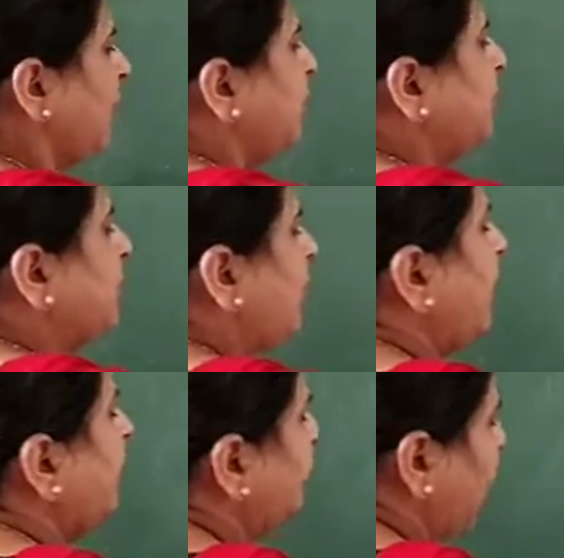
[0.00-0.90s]
We
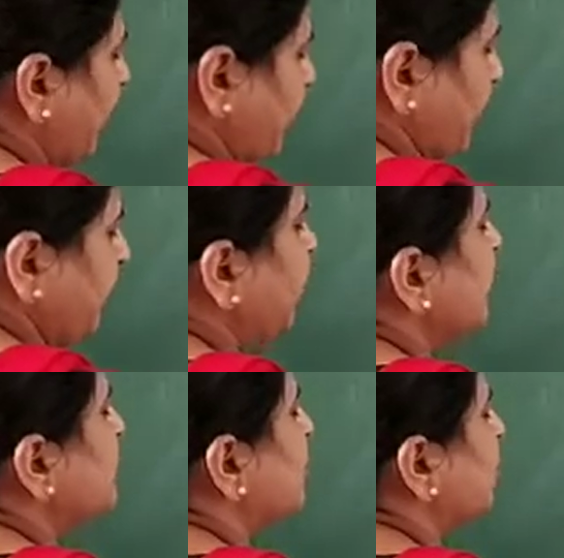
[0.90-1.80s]
try to write, if it
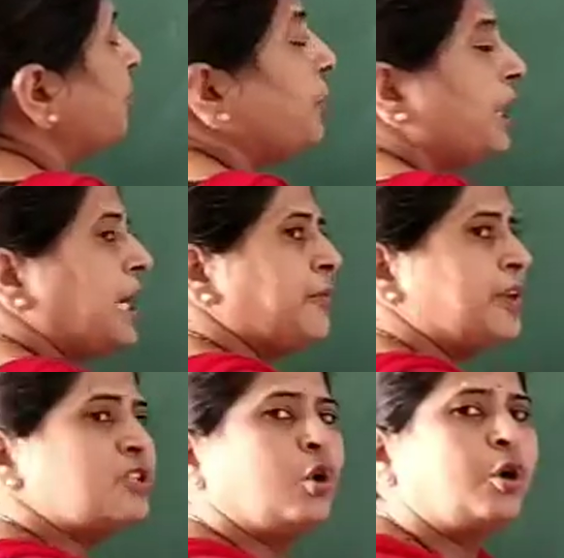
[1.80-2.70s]
is negative,
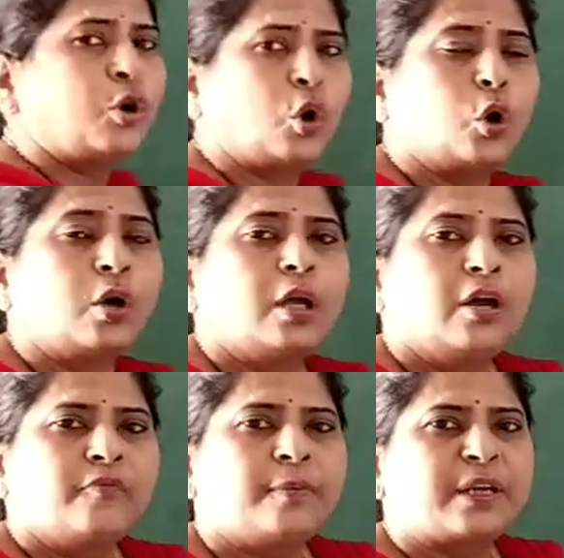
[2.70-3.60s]
it is not wrong,
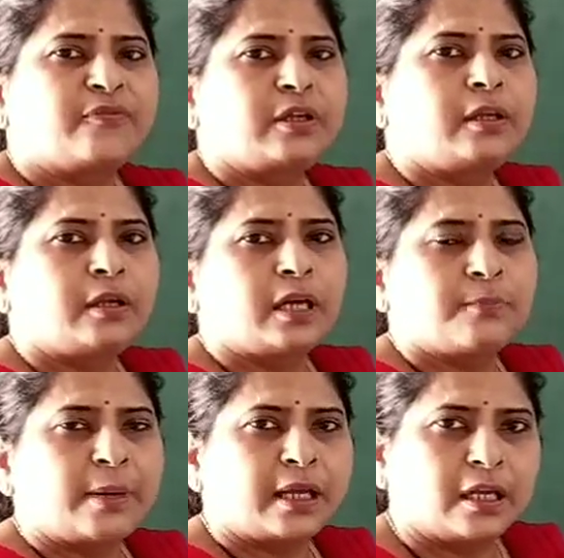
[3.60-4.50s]
but
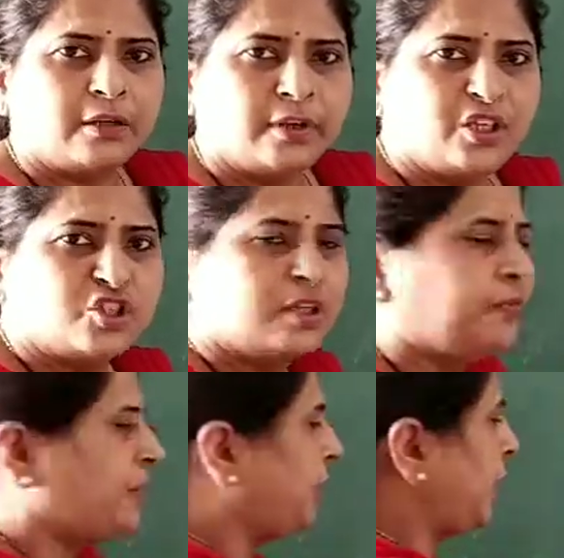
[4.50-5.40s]
by convention
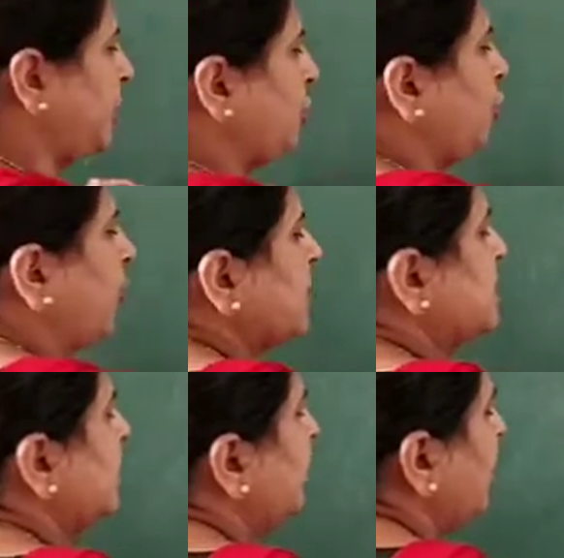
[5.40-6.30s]
we write Q as
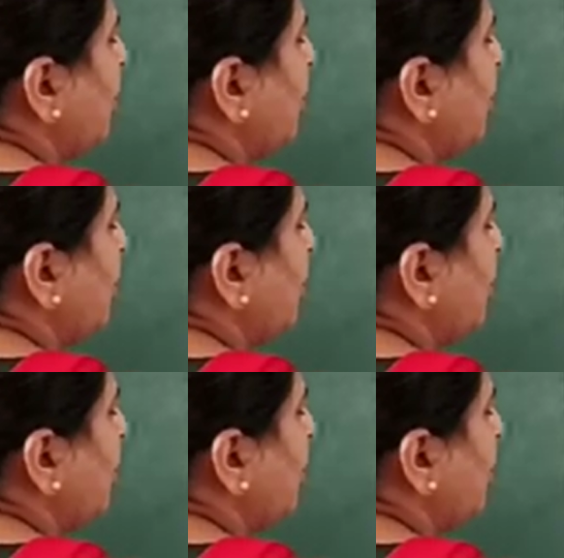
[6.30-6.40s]
a